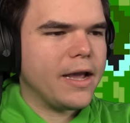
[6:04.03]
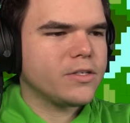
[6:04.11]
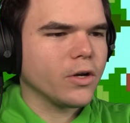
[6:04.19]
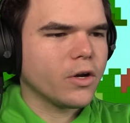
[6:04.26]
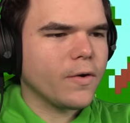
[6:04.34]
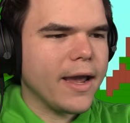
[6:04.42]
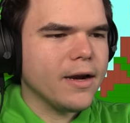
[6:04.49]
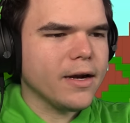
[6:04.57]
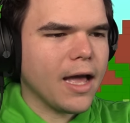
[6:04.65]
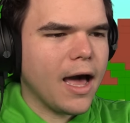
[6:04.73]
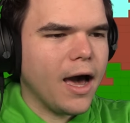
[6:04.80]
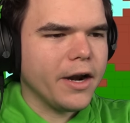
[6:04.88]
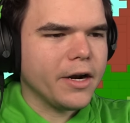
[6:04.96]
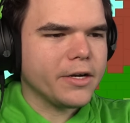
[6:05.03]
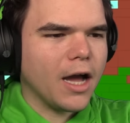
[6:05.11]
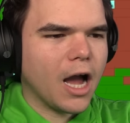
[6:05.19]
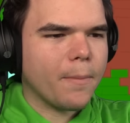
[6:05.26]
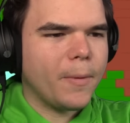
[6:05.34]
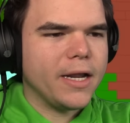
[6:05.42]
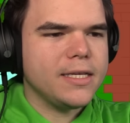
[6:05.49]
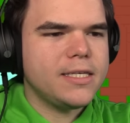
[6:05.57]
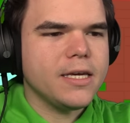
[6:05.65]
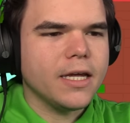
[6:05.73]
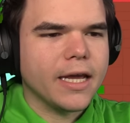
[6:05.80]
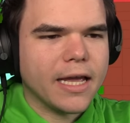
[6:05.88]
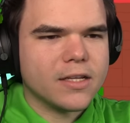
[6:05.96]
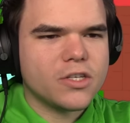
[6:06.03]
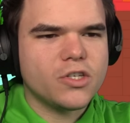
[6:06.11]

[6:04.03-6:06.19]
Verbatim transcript: right, so Crainer got underdog, but is he going to get